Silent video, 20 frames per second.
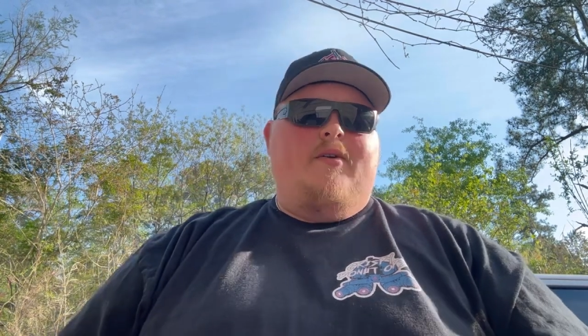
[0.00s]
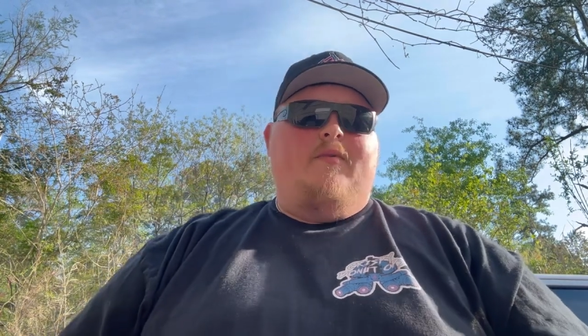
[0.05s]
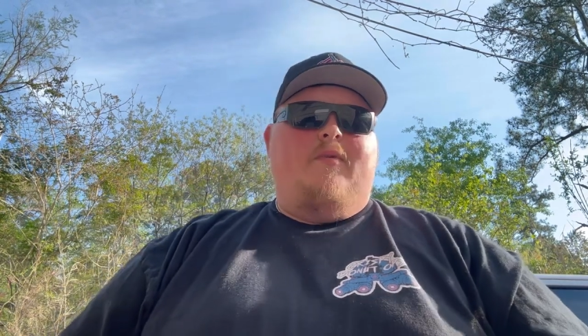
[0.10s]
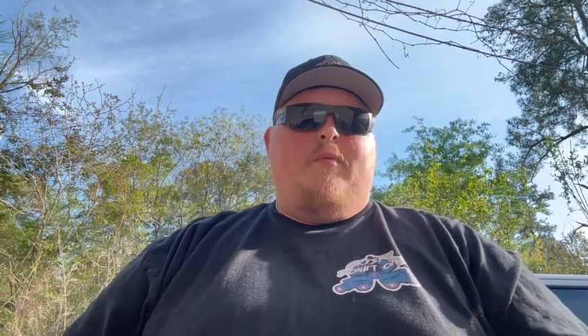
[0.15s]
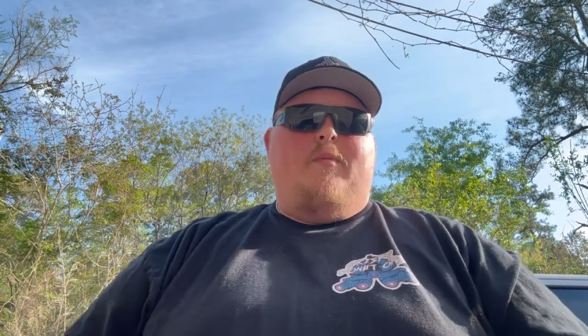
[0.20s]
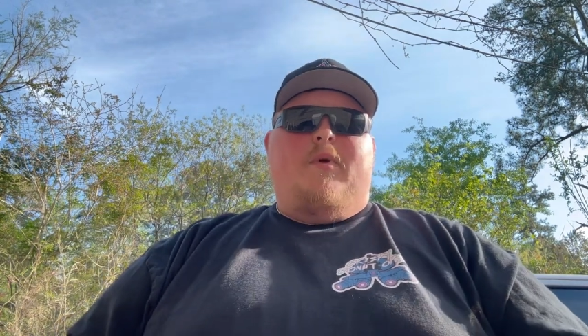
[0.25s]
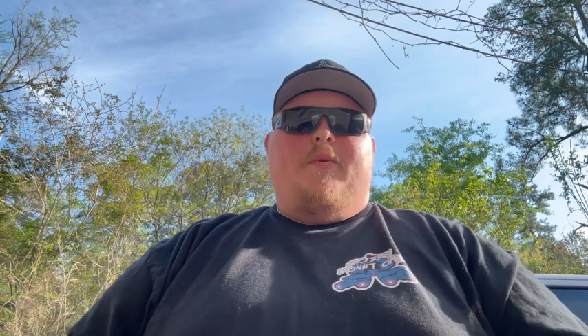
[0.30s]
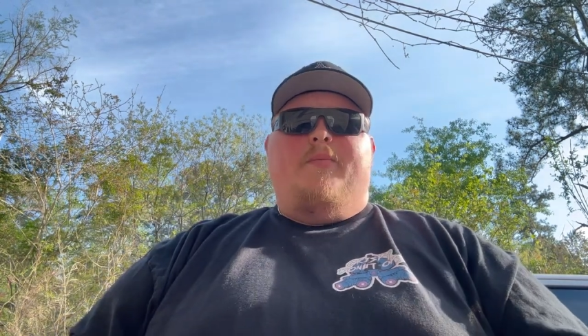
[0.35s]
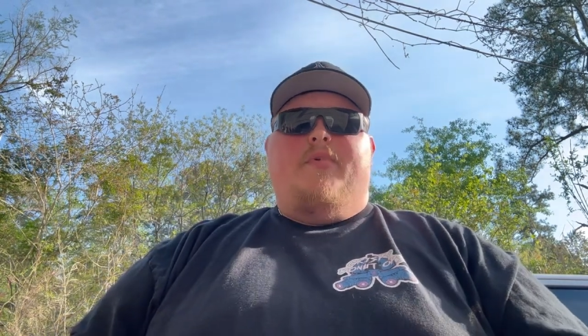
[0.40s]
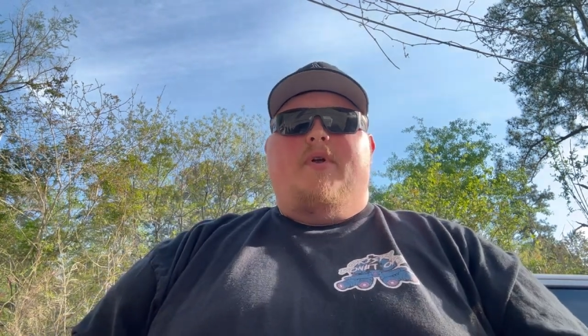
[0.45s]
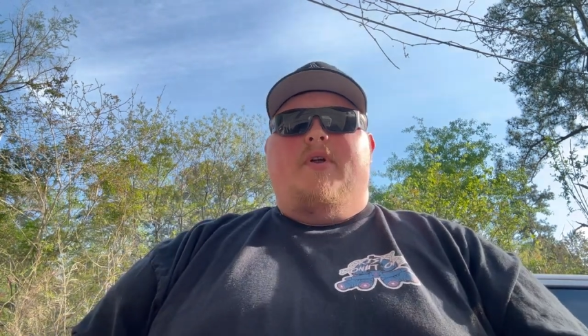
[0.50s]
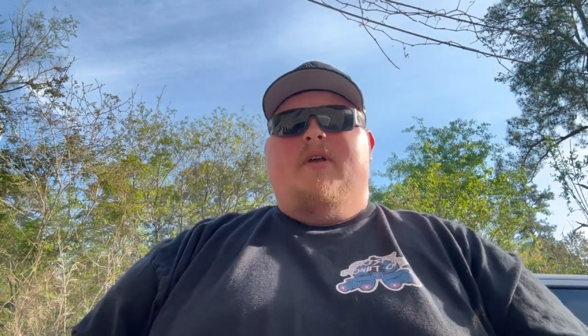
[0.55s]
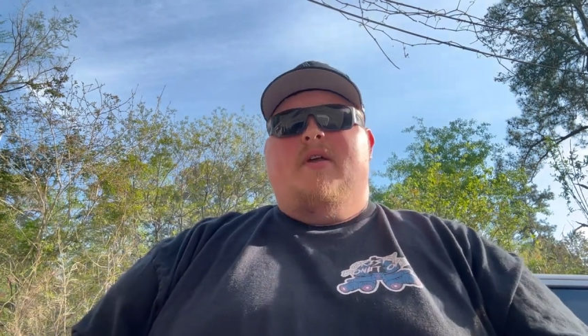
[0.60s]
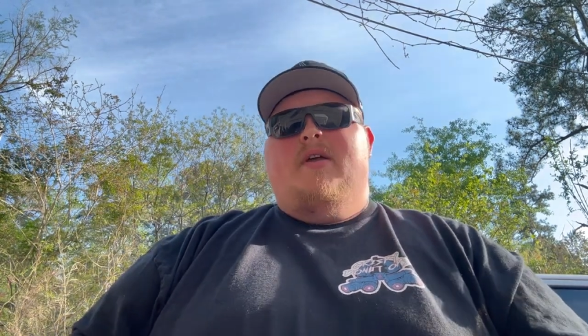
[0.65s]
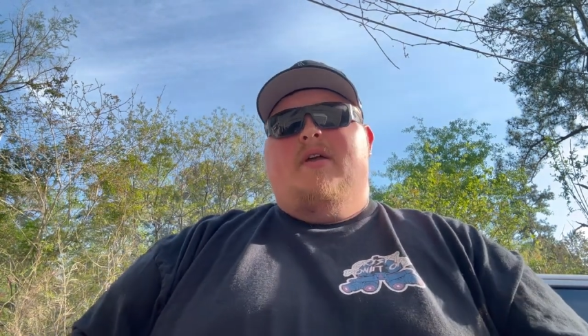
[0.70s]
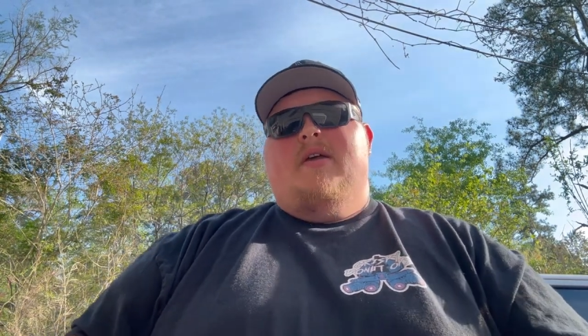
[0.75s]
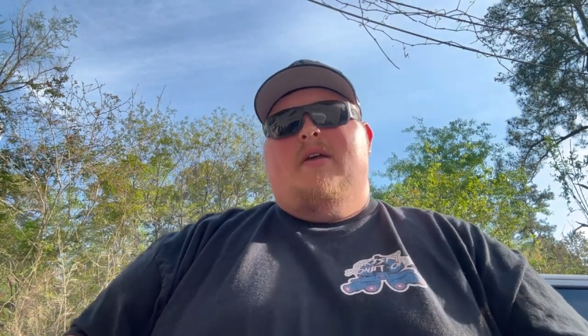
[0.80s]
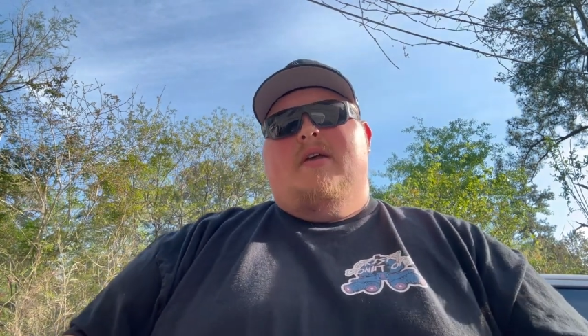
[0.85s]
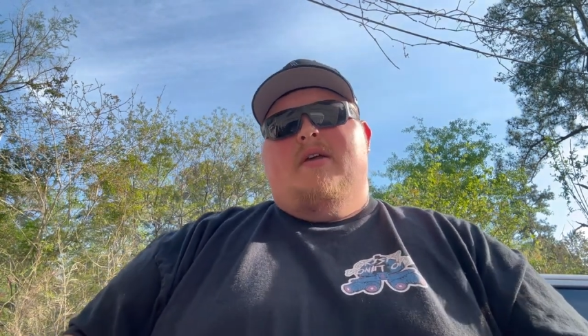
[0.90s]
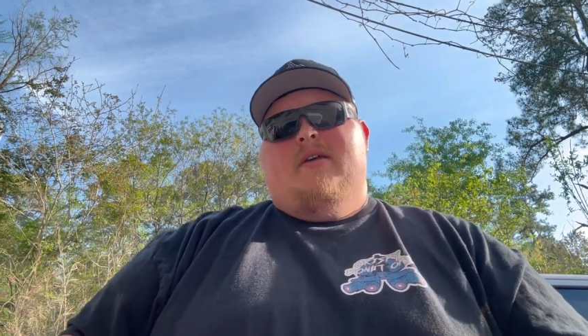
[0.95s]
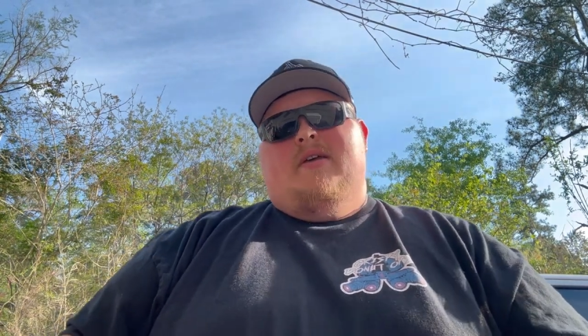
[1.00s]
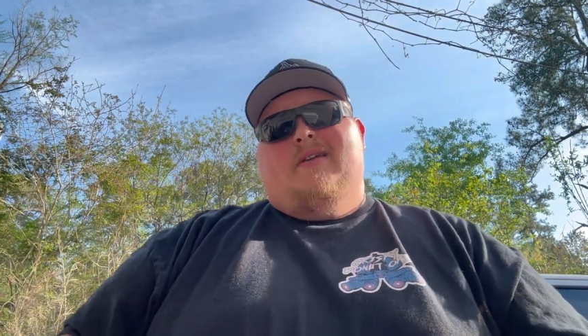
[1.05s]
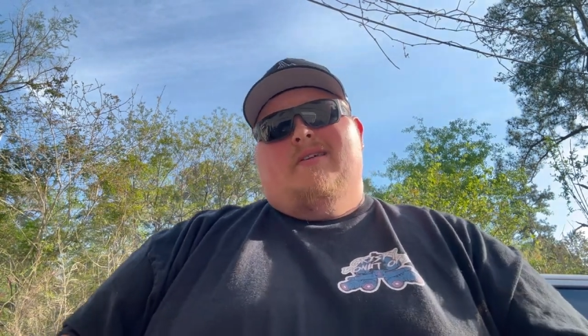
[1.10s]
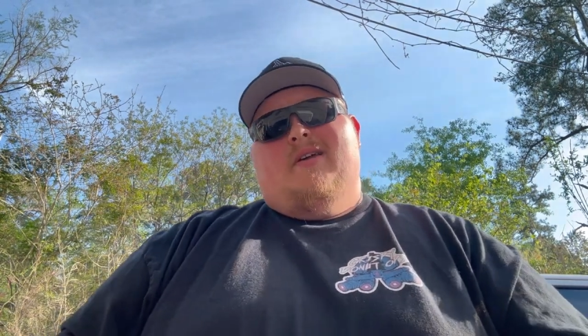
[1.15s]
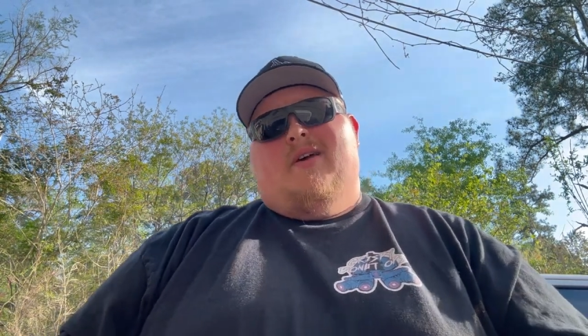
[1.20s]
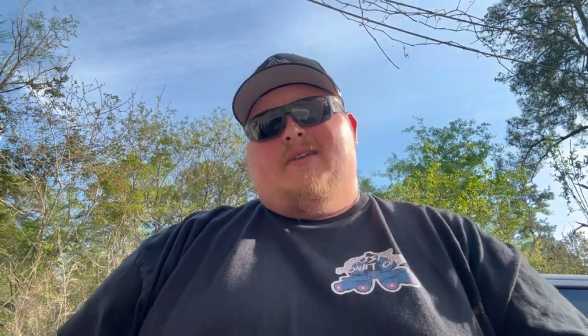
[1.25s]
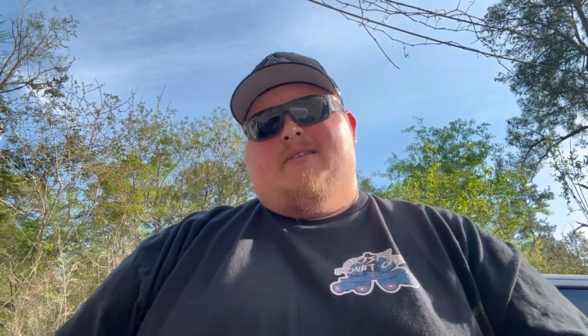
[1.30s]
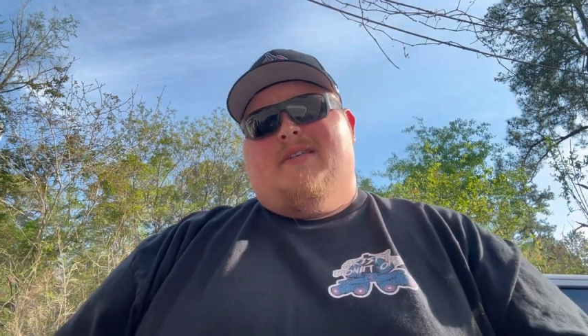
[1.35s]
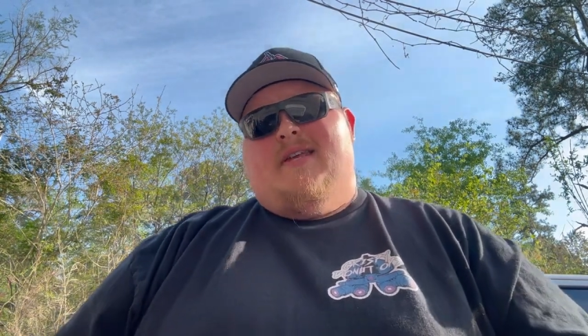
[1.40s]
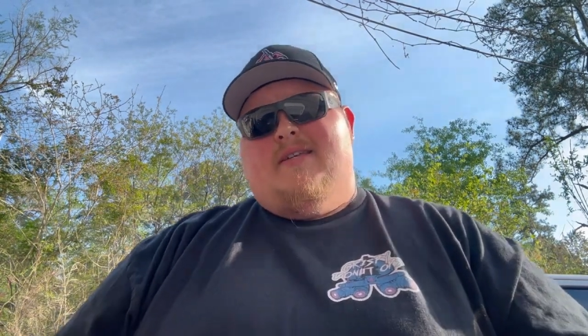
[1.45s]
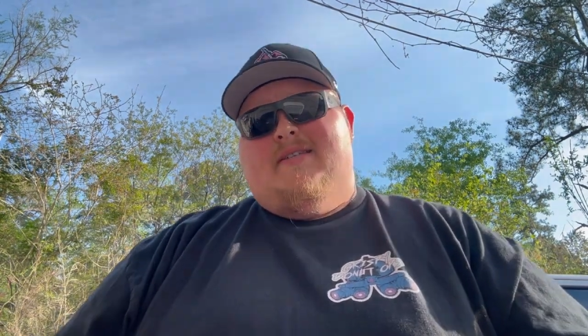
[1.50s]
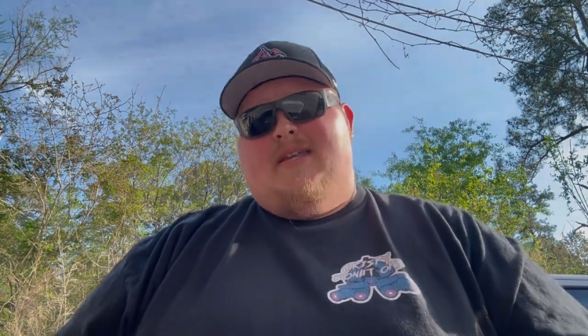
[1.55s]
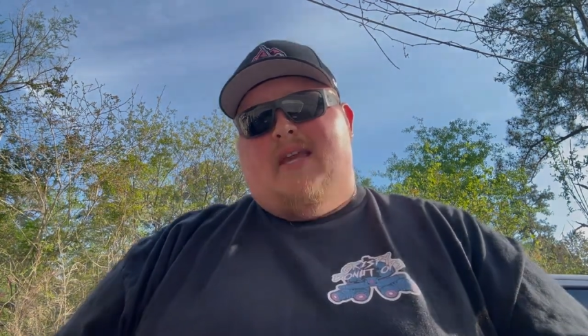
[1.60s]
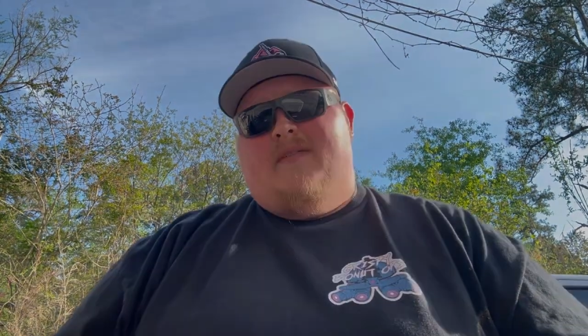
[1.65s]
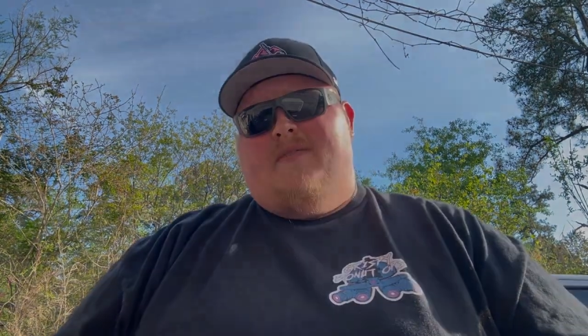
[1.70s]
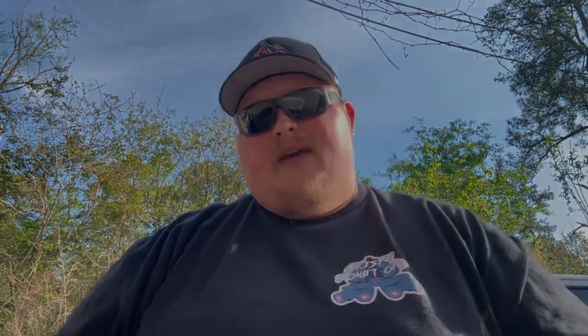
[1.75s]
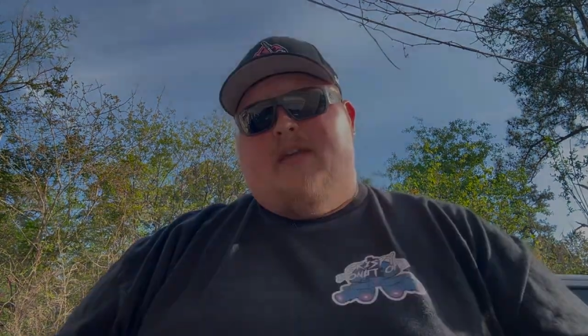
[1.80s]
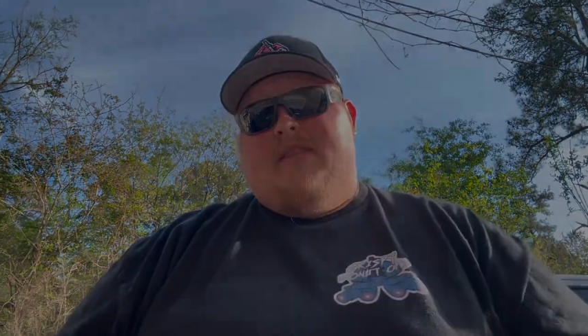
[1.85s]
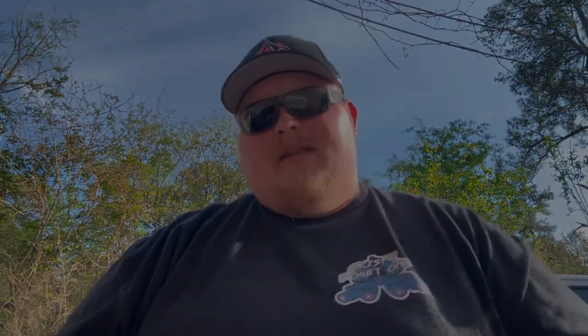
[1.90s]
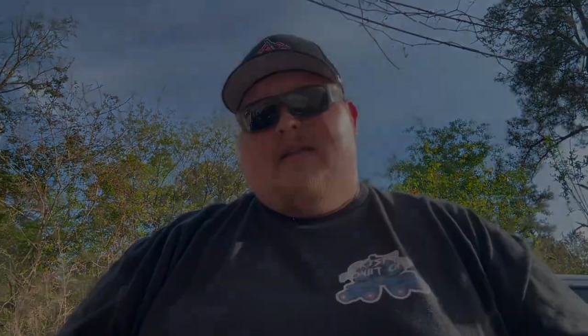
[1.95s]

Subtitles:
Remember, y'all stay safe out